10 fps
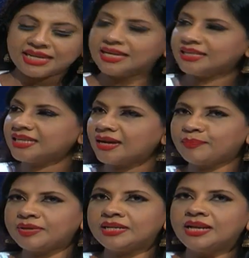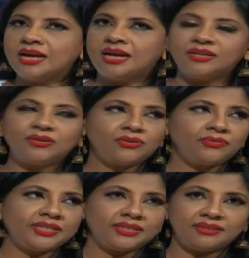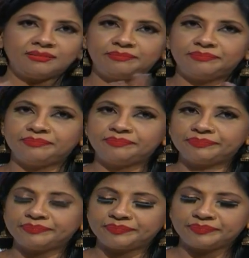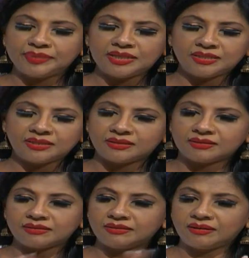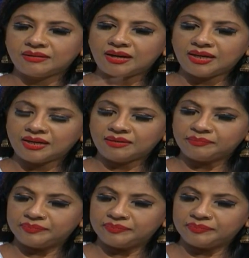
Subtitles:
example, I don't know whether it's the